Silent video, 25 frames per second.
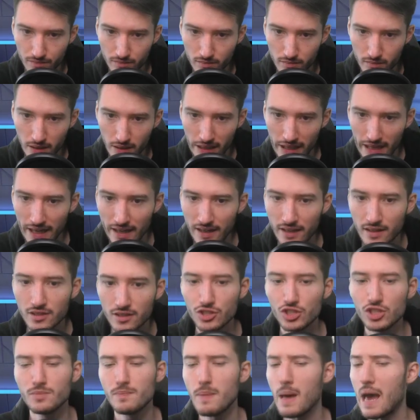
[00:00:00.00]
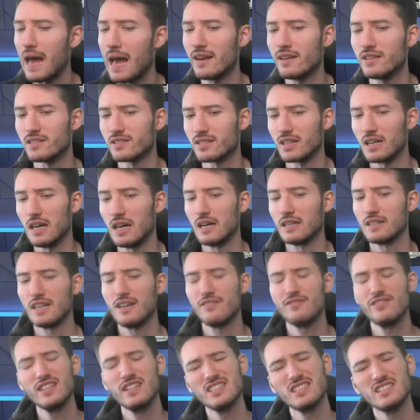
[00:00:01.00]
But again, just ban this card. I
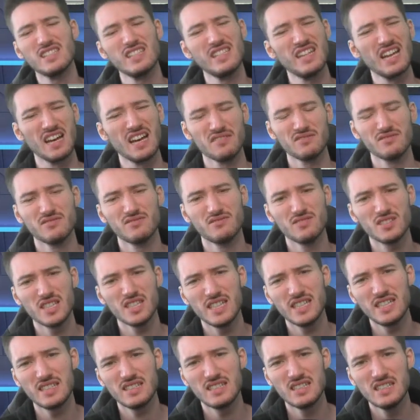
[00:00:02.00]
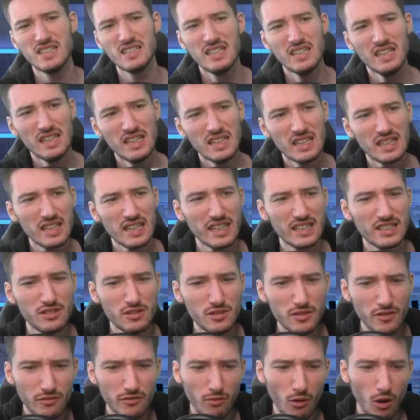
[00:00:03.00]
think it's enough, right? Like,
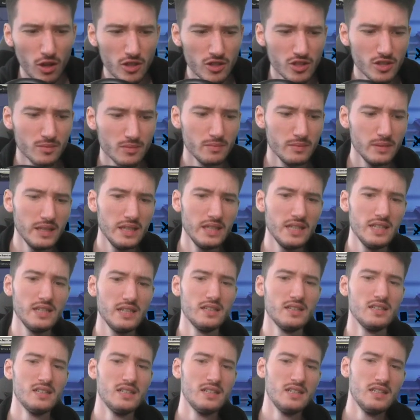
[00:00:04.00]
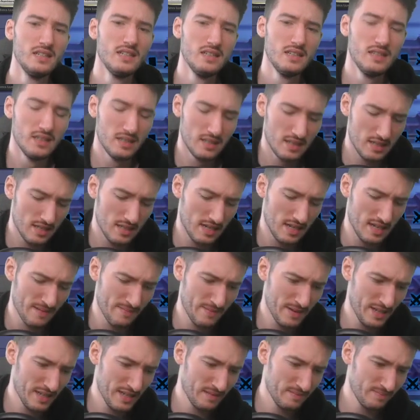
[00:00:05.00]
you've watched me. I
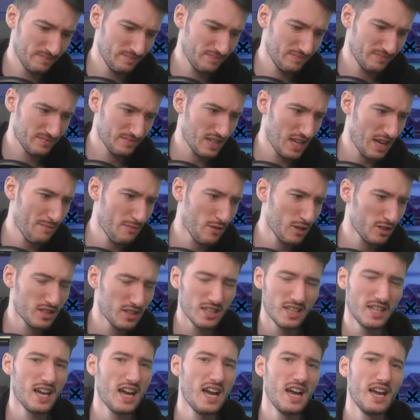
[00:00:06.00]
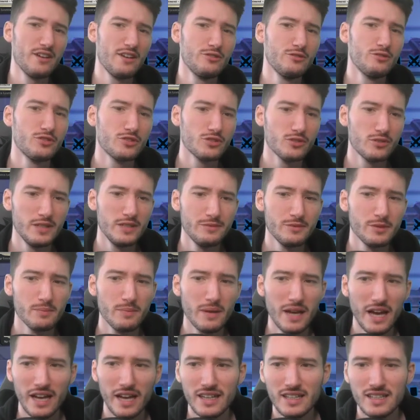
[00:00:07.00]
mean, I'm not the guy who screams
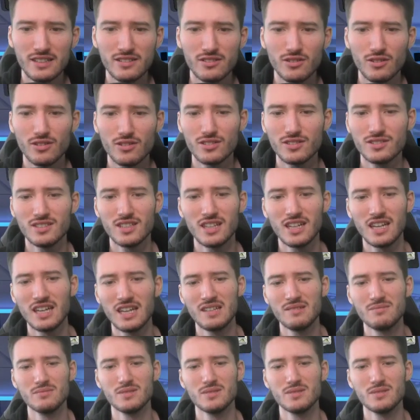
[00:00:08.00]
bannings all the time,